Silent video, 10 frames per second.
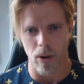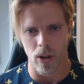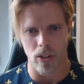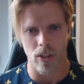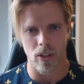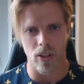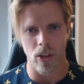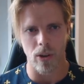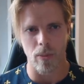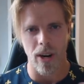but you
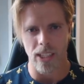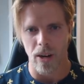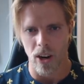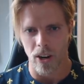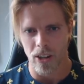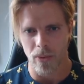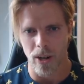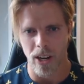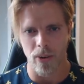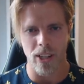know, it breaks my heart
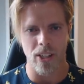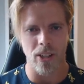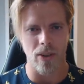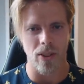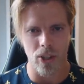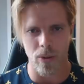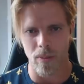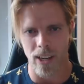when I go into the gym.